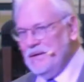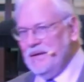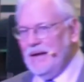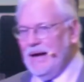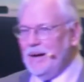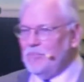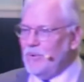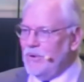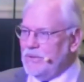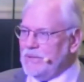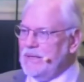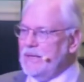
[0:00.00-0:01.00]
I
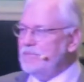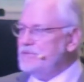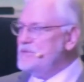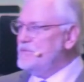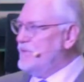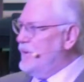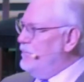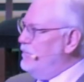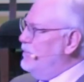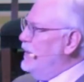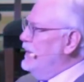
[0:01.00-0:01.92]
brought gifts from